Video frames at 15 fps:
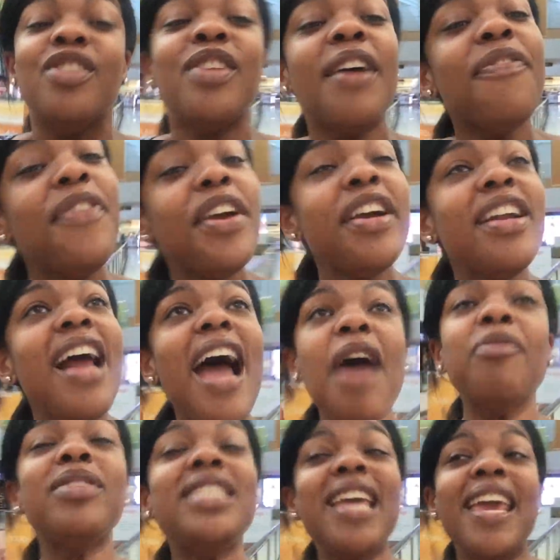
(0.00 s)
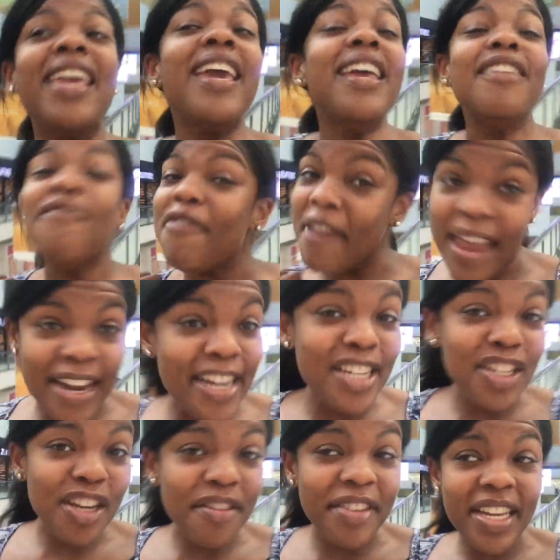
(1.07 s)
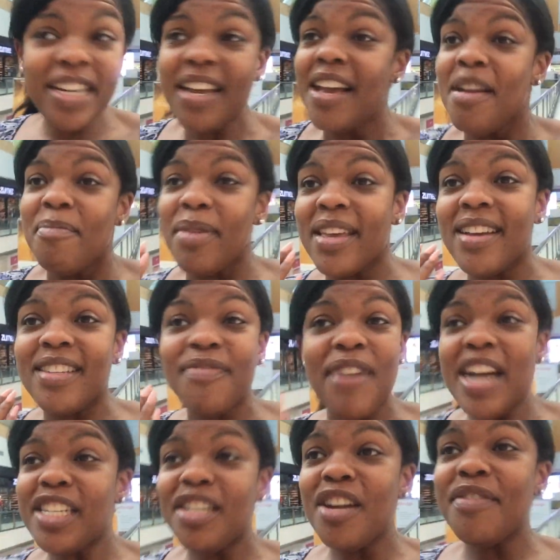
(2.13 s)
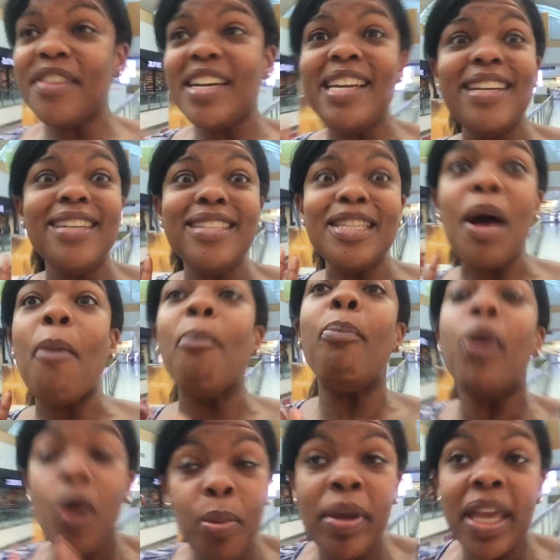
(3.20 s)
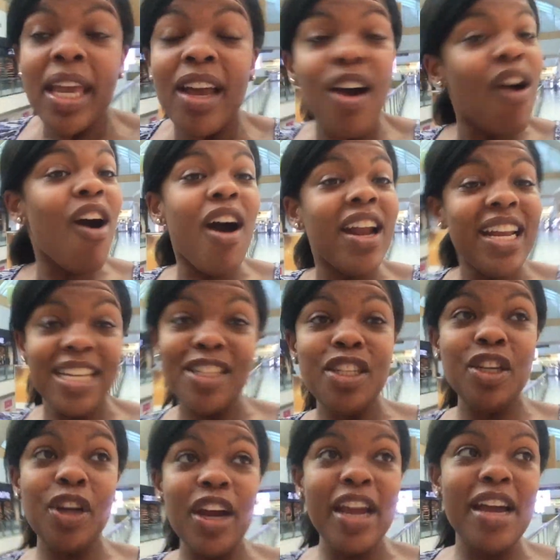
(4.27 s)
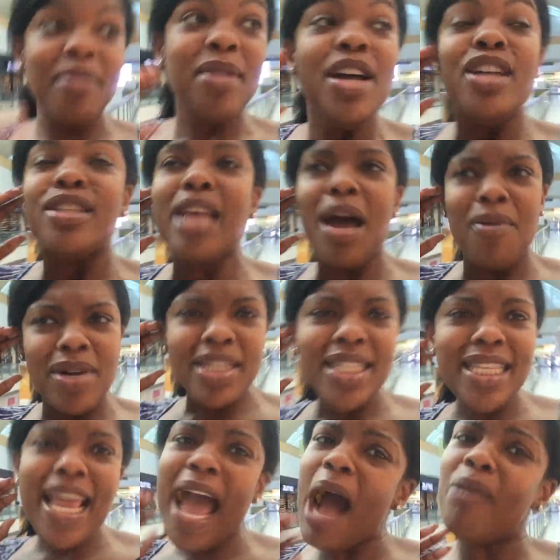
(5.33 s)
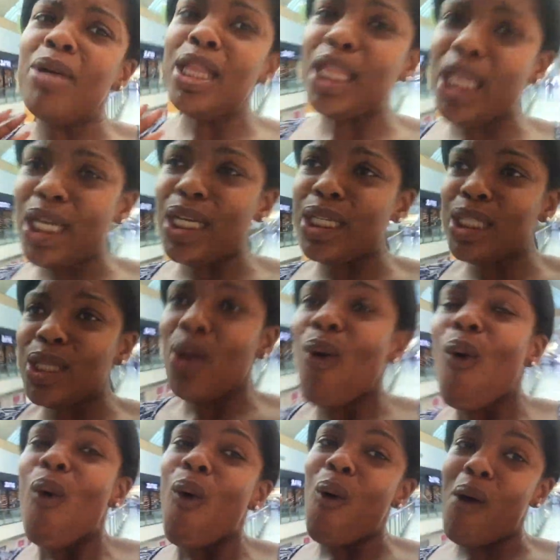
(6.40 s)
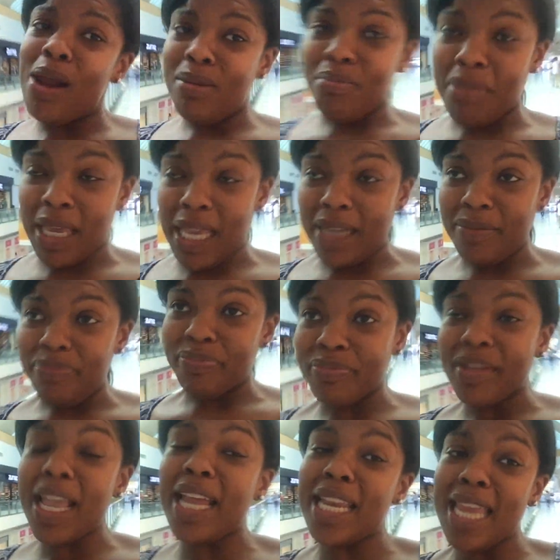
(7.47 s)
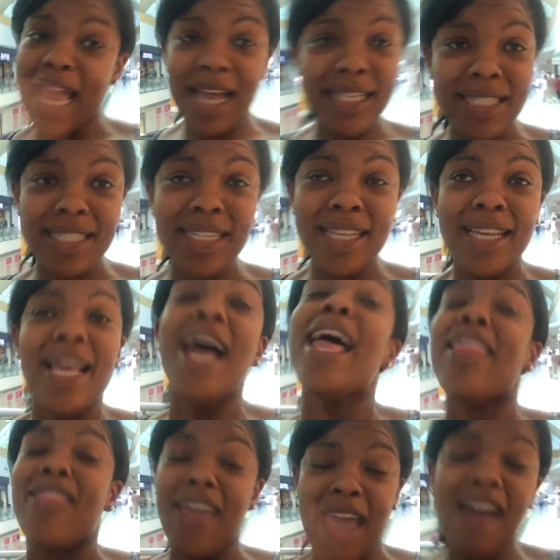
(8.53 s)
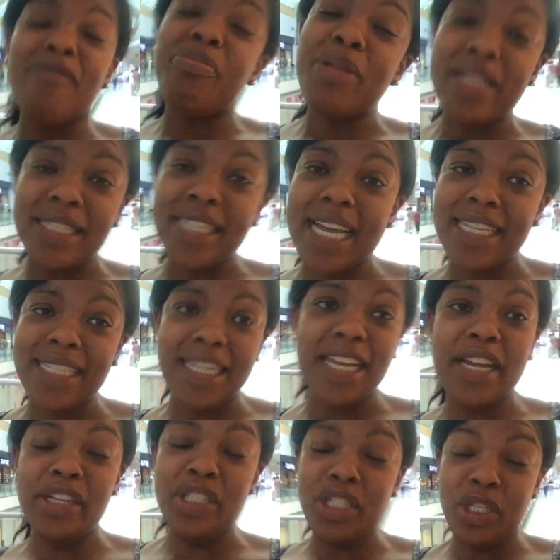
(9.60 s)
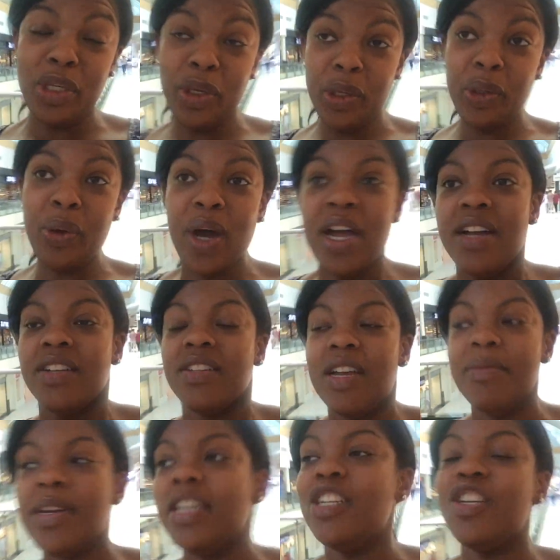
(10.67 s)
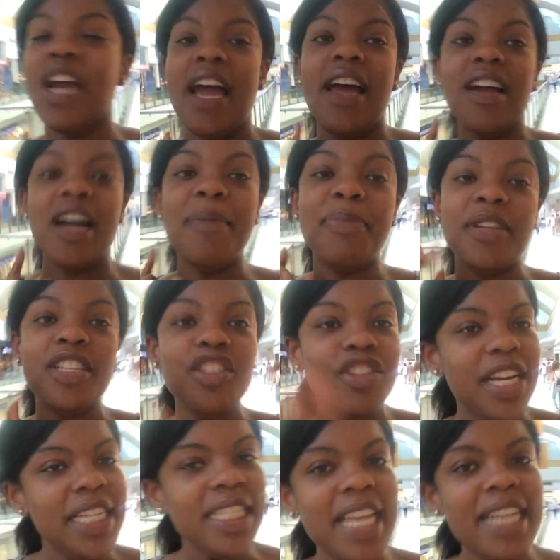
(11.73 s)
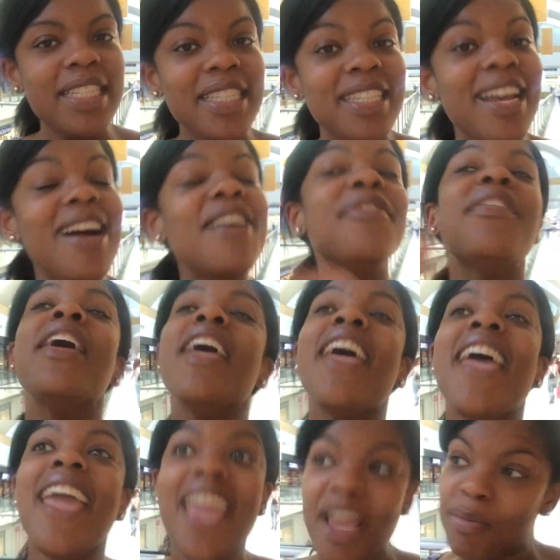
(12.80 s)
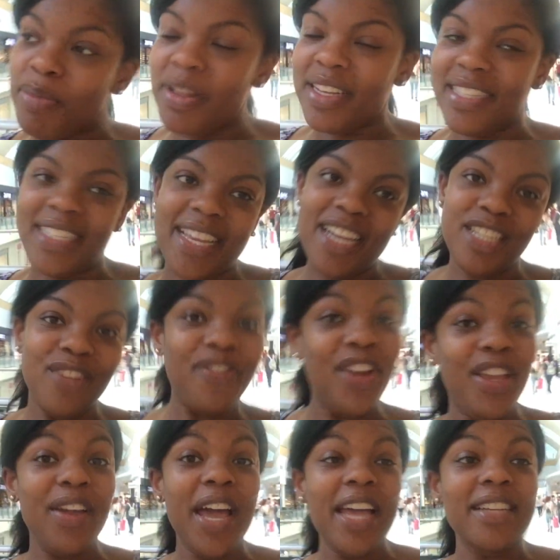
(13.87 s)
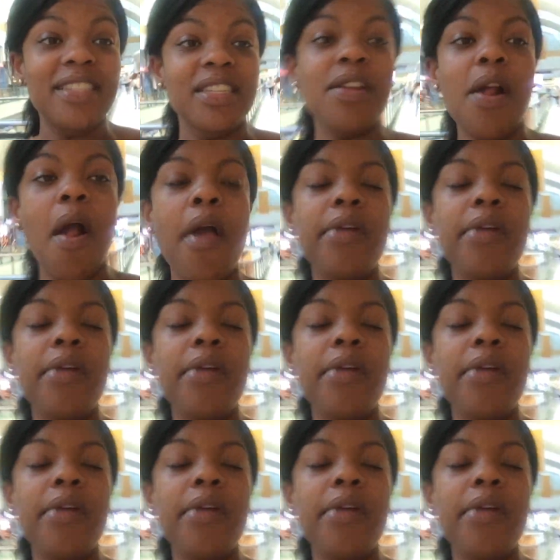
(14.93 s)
So I figured I would take advantage of it because Fashion Nova is booming on Instagram. So I want to see how it looks on me. And yes, they have plus size in here too. So I'm going to try a couple of straight size stuff and plus size for you guys.